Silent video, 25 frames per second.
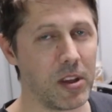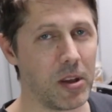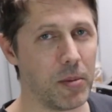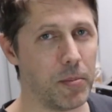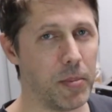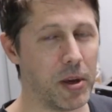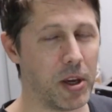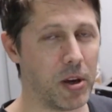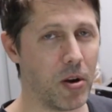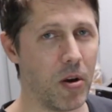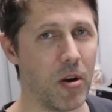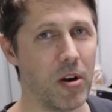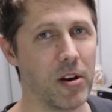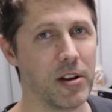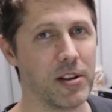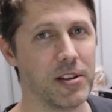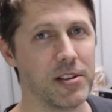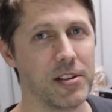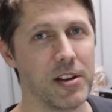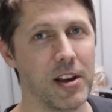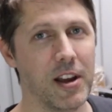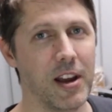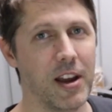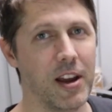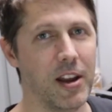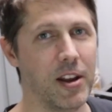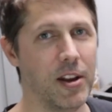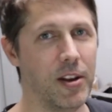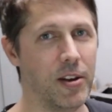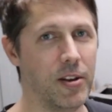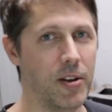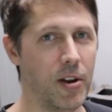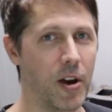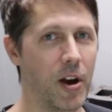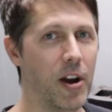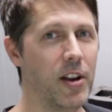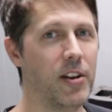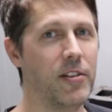because
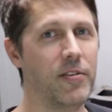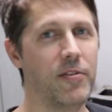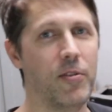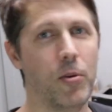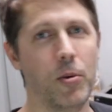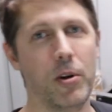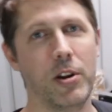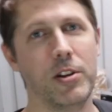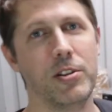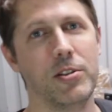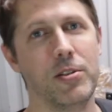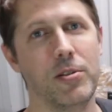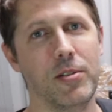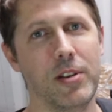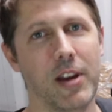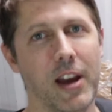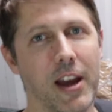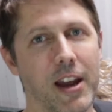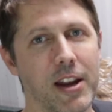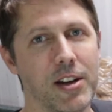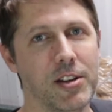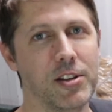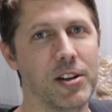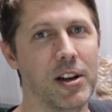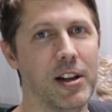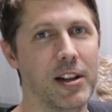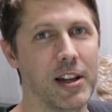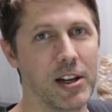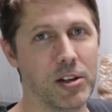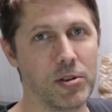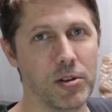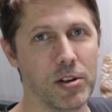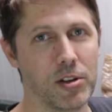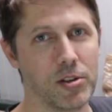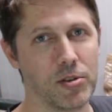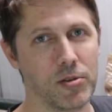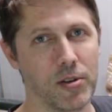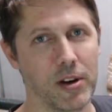9 to 42 gauge
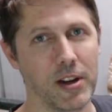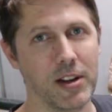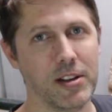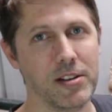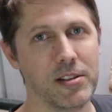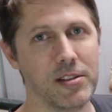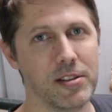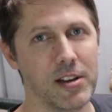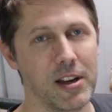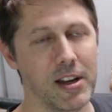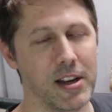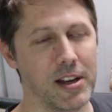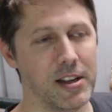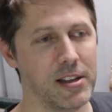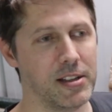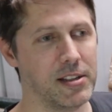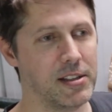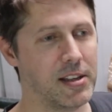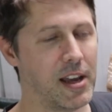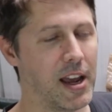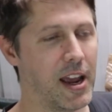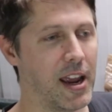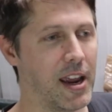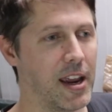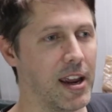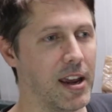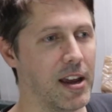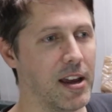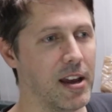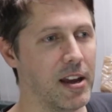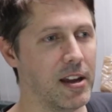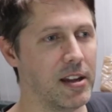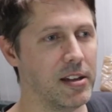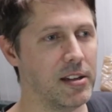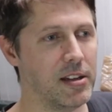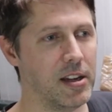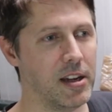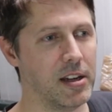electric strings, say
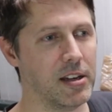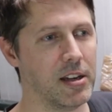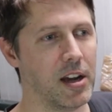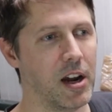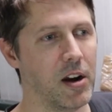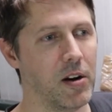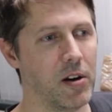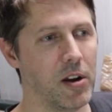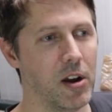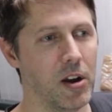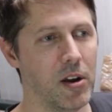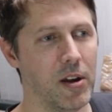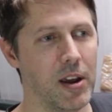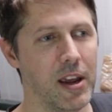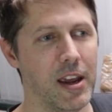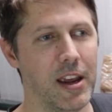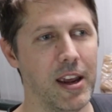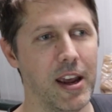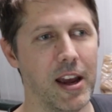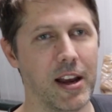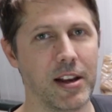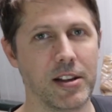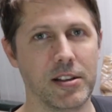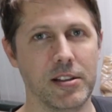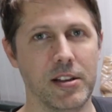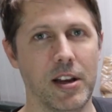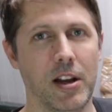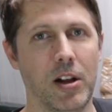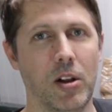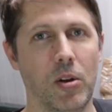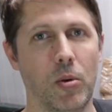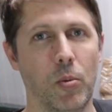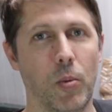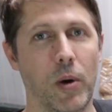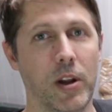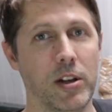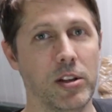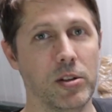D'Addario
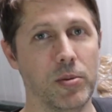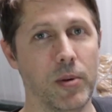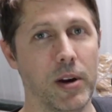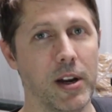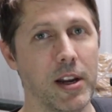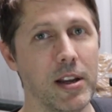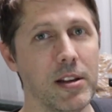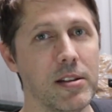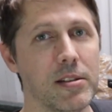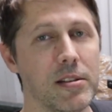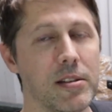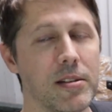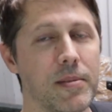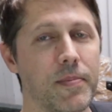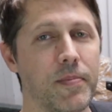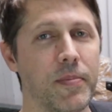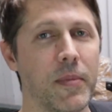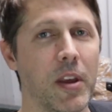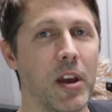EXL 120s,